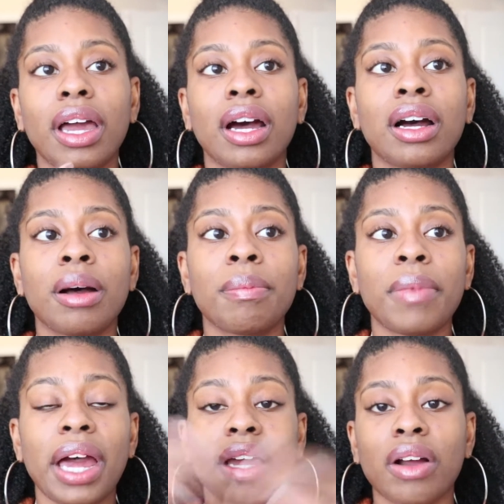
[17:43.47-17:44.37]

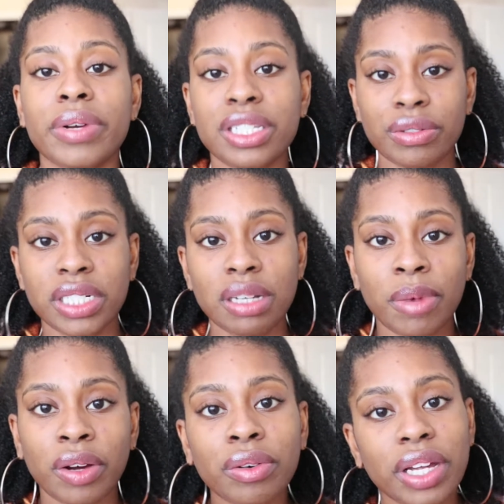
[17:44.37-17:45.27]
I can always do a
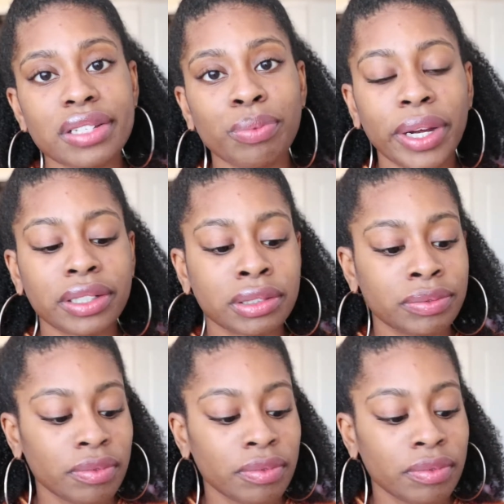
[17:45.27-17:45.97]
demo as well.